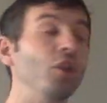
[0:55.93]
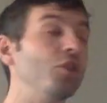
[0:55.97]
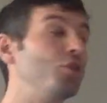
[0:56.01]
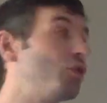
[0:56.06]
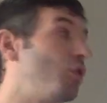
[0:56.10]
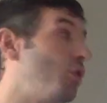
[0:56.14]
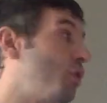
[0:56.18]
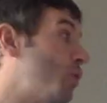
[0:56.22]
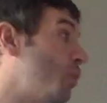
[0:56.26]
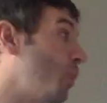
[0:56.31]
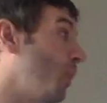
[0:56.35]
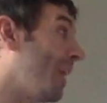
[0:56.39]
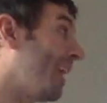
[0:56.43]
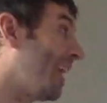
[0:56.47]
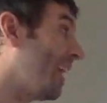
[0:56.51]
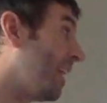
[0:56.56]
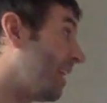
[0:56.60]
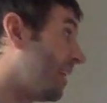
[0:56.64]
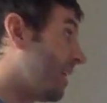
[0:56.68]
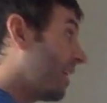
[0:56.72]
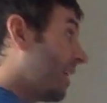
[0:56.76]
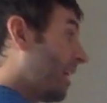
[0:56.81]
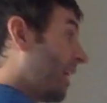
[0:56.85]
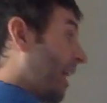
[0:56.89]
So to
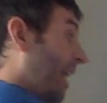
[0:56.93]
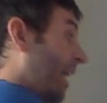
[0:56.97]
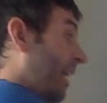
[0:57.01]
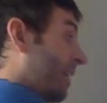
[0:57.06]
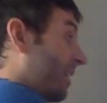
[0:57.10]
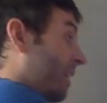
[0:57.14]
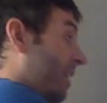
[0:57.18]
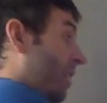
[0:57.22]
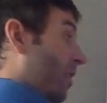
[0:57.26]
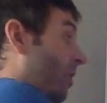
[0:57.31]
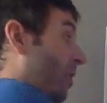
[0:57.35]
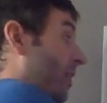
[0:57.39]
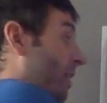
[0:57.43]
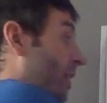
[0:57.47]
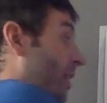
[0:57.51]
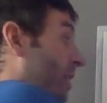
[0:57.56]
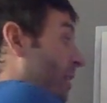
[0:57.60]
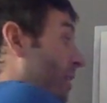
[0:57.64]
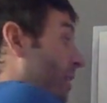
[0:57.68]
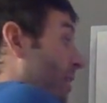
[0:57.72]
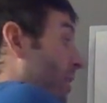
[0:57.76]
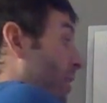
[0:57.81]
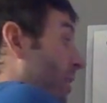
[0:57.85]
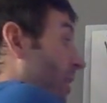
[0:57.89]
indicate that on
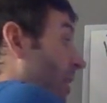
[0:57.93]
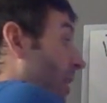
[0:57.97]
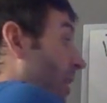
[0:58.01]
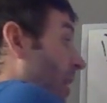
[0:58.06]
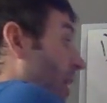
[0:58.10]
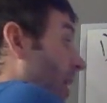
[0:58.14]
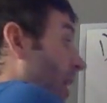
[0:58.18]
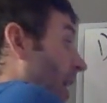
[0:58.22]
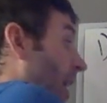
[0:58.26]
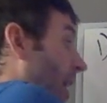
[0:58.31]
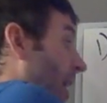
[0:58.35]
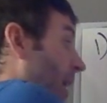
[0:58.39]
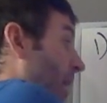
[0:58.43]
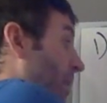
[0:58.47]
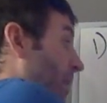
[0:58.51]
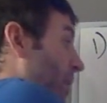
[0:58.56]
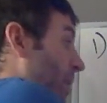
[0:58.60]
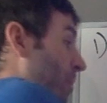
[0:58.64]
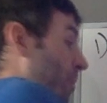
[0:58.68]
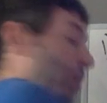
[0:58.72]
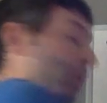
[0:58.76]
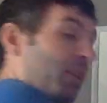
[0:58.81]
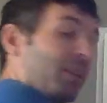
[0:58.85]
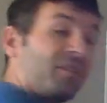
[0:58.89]
here, I'm
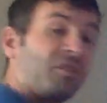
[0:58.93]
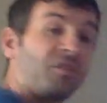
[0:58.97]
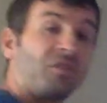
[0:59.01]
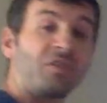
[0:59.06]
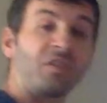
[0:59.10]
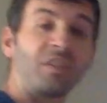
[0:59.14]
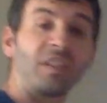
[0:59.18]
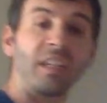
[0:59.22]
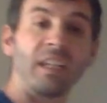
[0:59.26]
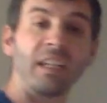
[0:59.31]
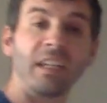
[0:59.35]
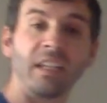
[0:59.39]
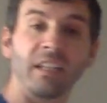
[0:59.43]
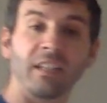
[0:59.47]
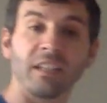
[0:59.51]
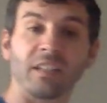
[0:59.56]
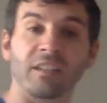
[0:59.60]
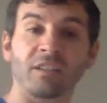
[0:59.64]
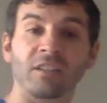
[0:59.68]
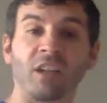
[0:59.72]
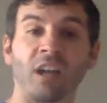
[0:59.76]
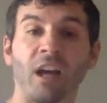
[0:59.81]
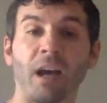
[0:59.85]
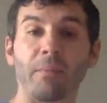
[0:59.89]
going to put a C in
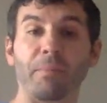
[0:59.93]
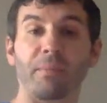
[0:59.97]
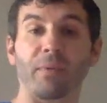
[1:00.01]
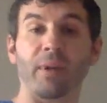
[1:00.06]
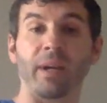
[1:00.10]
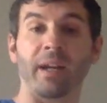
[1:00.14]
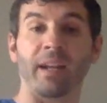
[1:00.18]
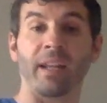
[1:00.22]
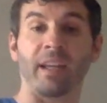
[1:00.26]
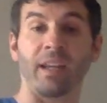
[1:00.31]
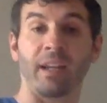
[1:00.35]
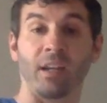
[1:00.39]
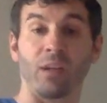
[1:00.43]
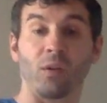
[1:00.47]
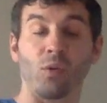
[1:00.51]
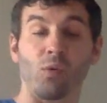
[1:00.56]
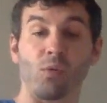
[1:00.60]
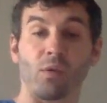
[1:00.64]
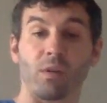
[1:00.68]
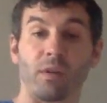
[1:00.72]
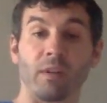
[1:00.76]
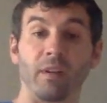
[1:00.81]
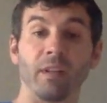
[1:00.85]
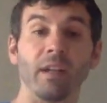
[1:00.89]
the top right-hand
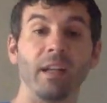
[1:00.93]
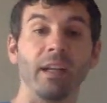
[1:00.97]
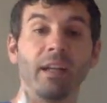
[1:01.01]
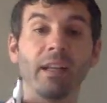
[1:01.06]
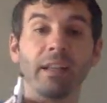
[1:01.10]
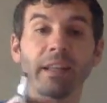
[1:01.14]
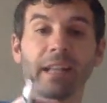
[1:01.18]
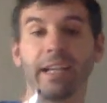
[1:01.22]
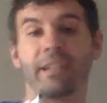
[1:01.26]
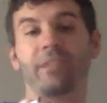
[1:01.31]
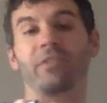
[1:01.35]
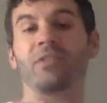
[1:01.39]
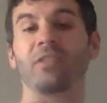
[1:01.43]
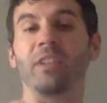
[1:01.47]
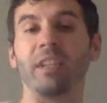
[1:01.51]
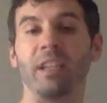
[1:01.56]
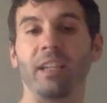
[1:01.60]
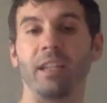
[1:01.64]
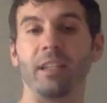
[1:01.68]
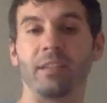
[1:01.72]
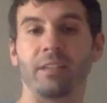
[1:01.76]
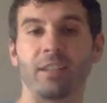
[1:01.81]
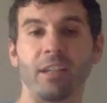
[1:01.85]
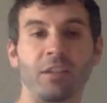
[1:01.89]
corner. That
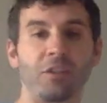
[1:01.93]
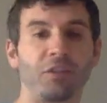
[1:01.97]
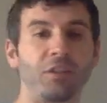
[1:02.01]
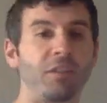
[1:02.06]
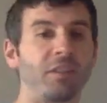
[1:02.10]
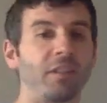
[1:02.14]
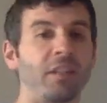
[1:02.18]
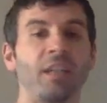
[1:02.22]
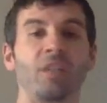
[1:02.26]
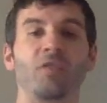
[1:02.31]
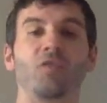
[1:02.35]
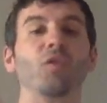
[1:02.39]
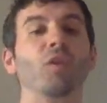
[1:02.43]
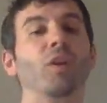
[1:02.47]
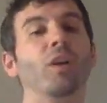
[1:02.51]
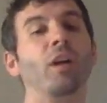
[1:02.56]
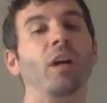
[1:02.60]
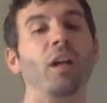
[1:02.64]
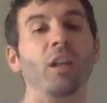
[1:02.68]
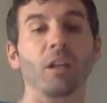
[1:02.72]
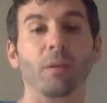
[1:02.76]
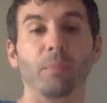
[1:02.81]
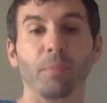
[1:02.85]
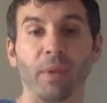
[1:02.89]
C essentially stands for
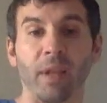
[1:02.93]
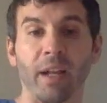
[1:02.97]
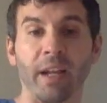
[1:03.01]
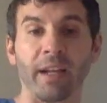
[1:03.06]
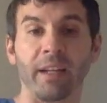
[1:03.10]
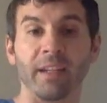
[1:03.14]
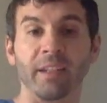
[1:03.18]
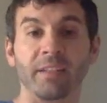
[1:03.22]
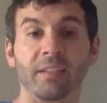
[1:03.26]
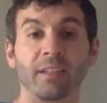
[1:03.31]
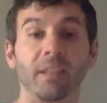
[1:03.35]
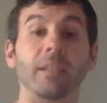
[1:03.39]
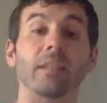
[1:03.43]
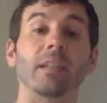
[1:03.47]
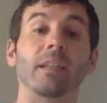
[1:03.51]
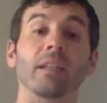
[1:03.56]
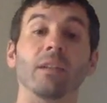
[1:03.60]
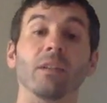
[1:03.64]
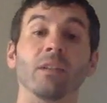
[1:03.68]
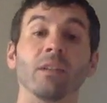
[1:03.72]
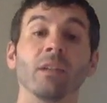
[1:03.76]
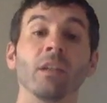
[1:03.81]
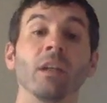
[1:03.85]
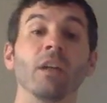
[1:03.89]
colorblindness
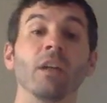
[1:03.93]
allele.